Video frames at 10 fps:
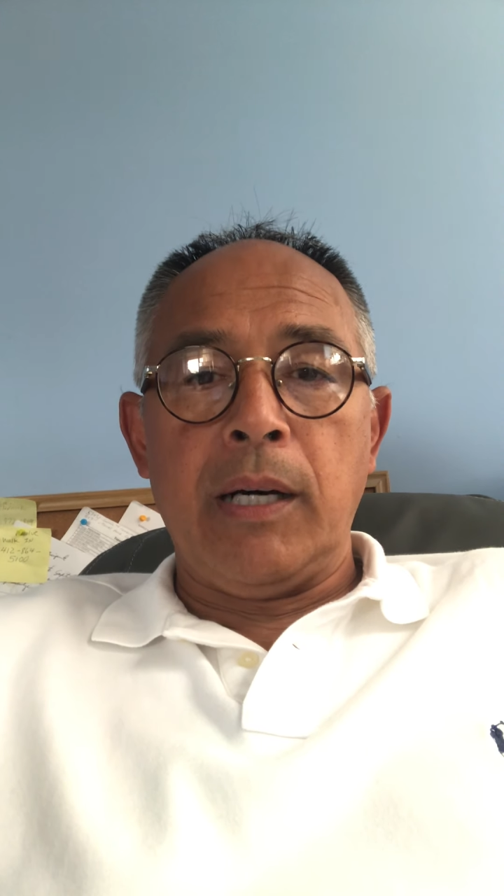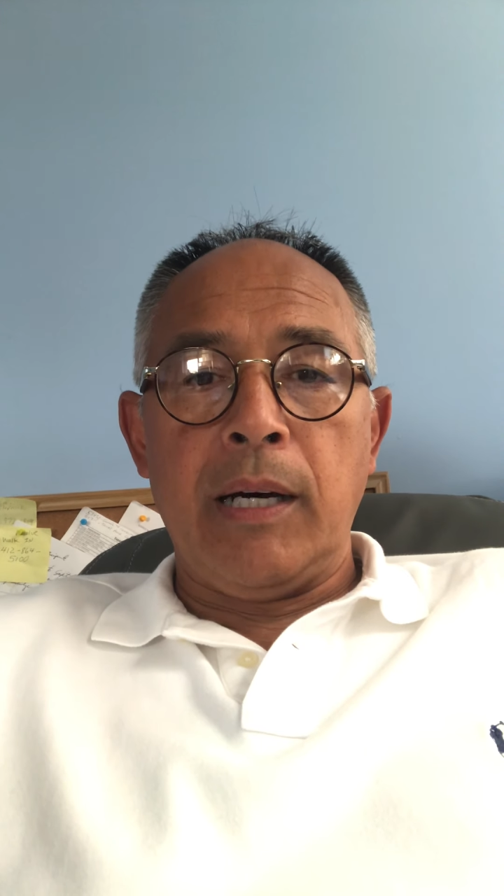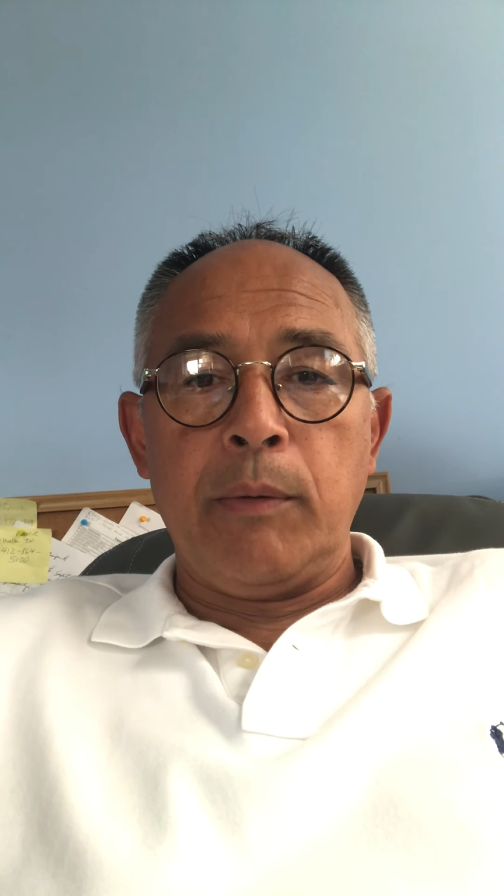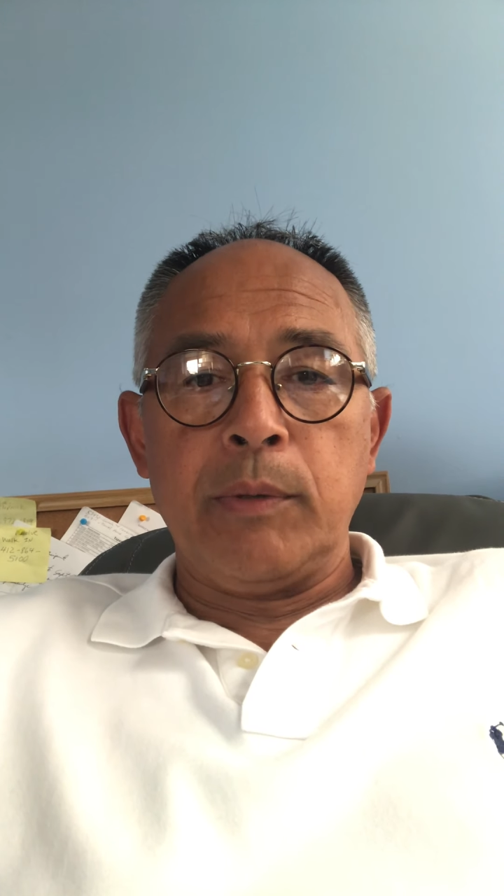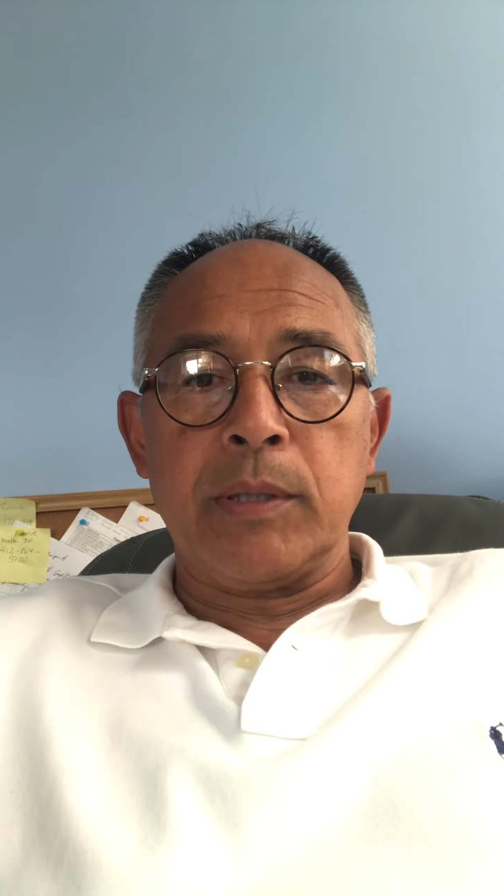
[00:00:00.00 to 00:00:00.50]

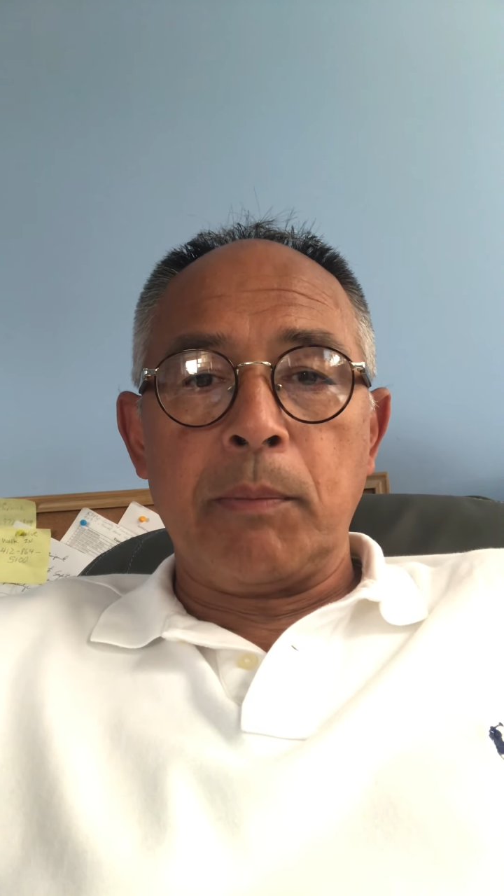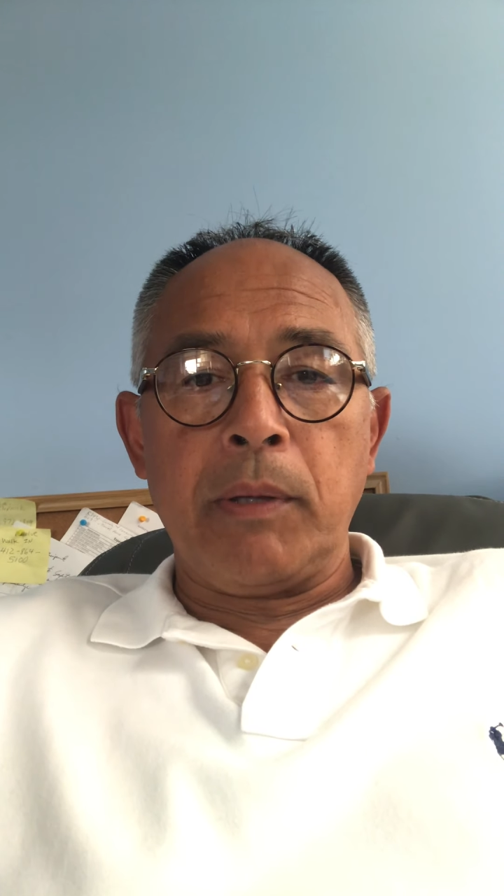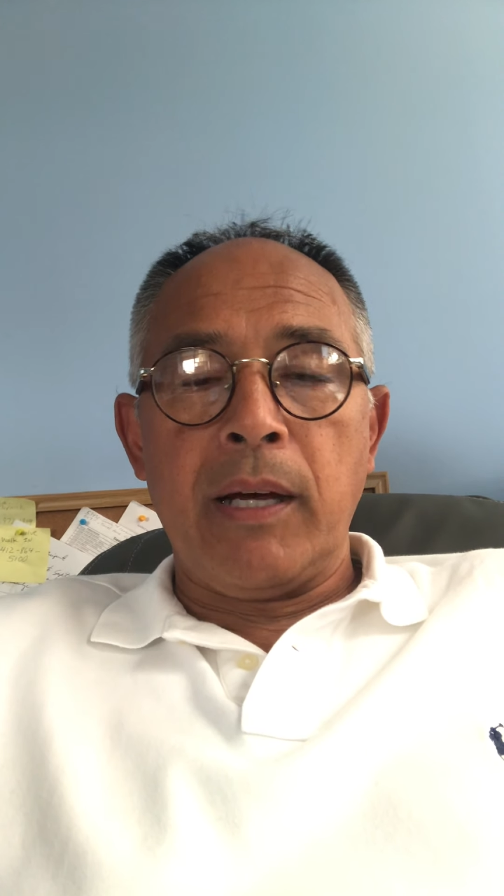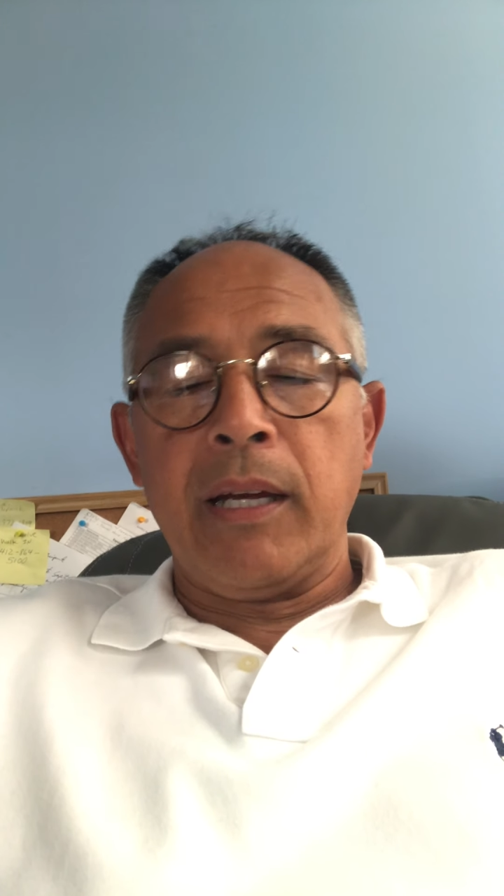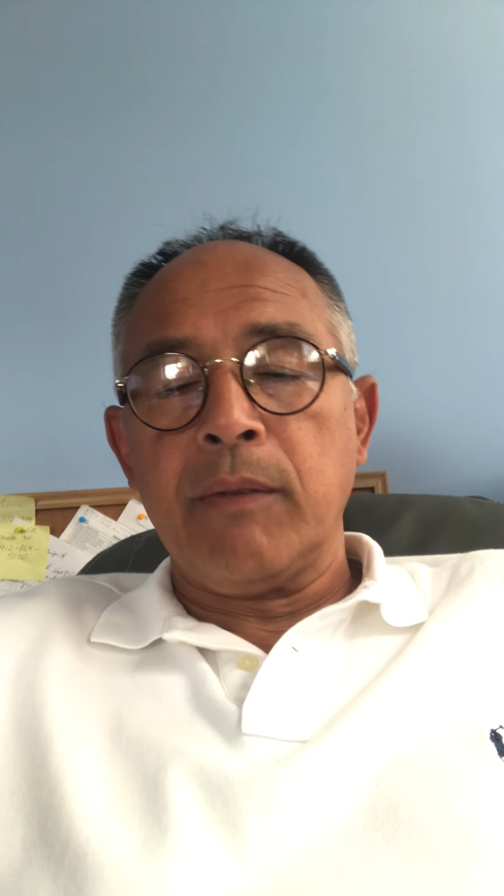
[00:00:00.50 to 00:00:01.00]
I was
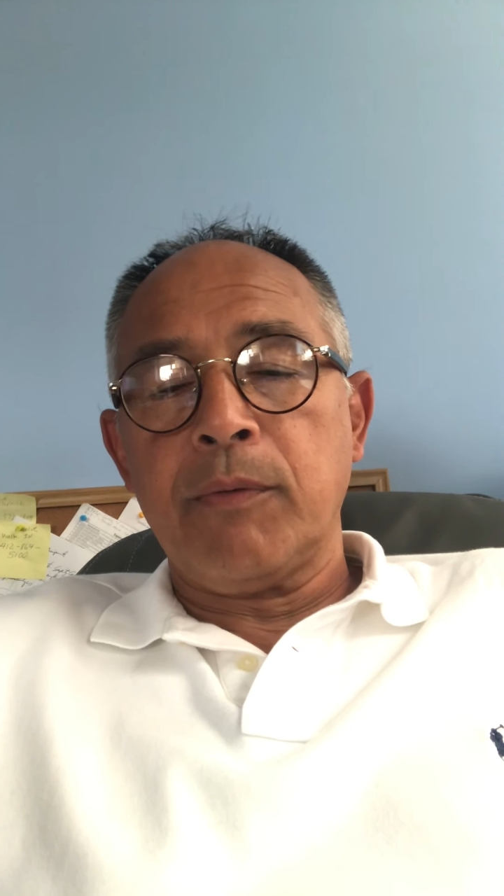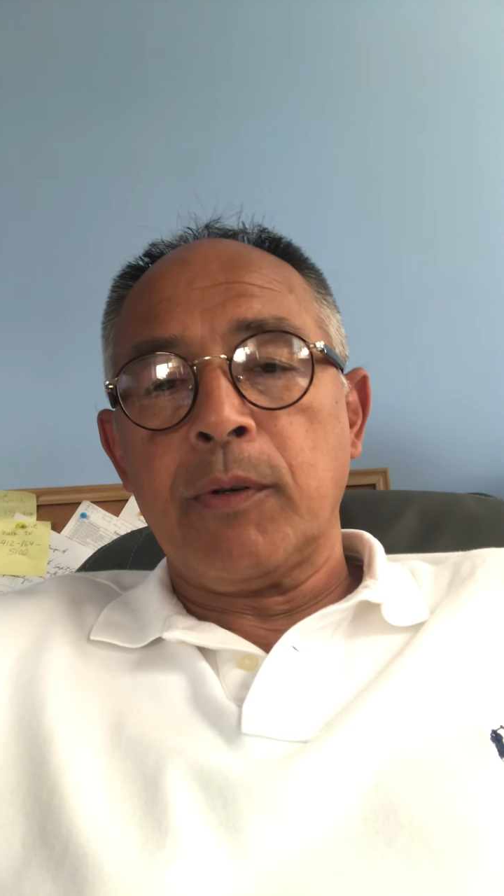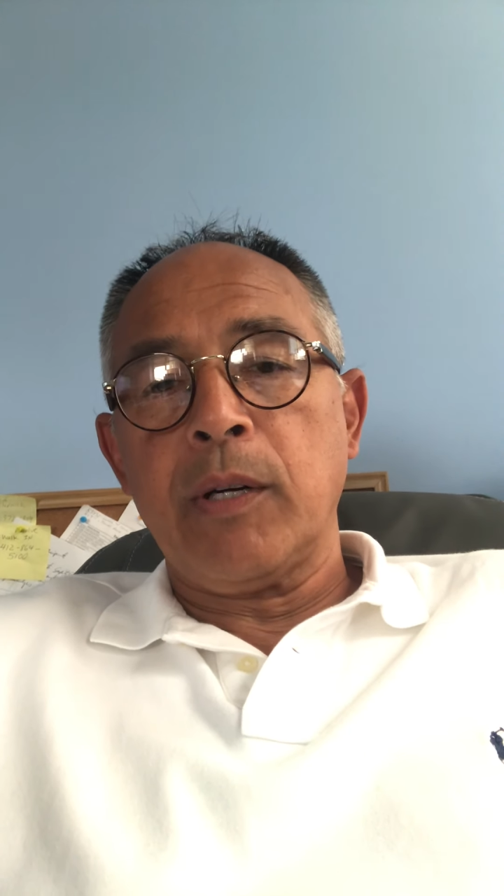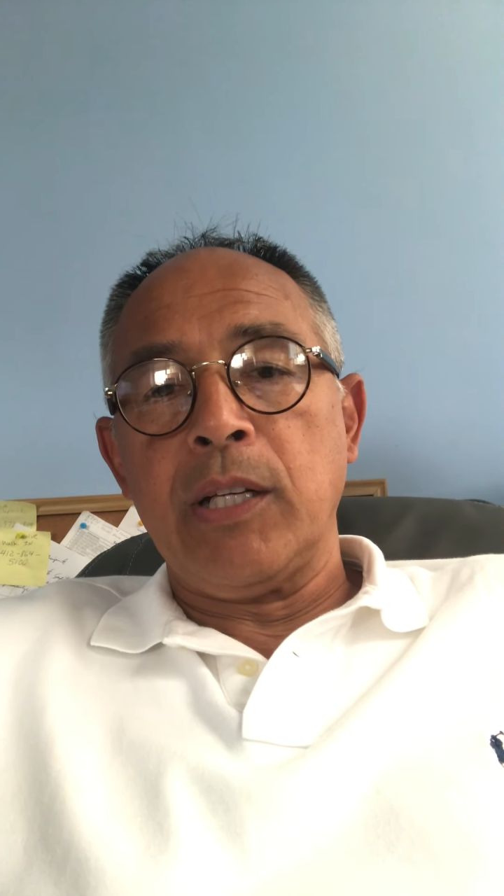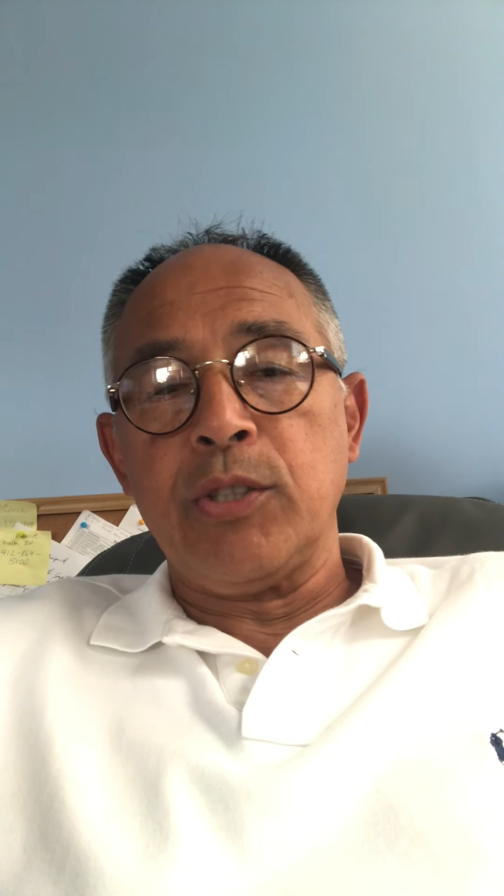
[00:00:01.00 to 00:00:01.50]
applying for a